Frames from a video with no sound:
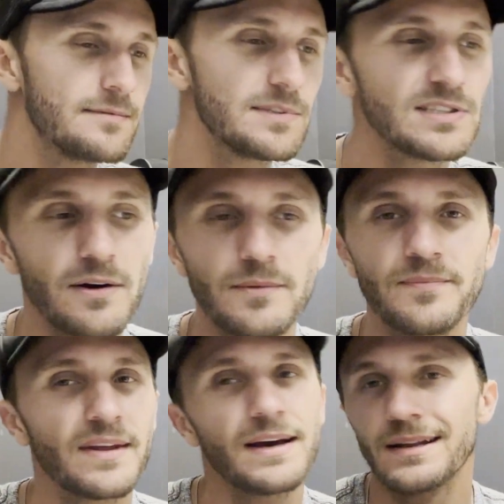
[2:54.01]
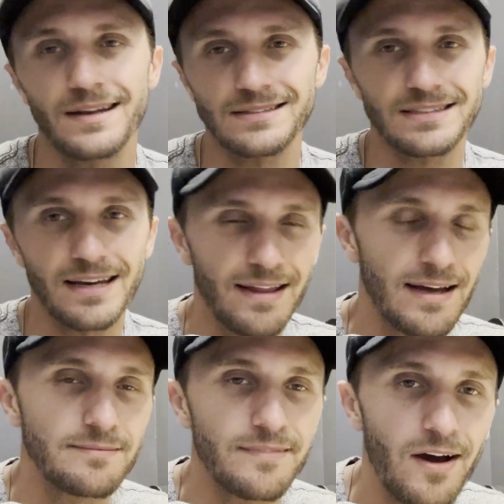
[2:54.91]
So not saying that.
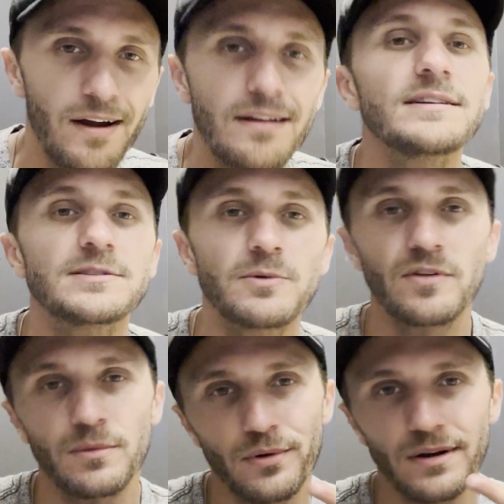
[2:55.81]
All right, let's move on to point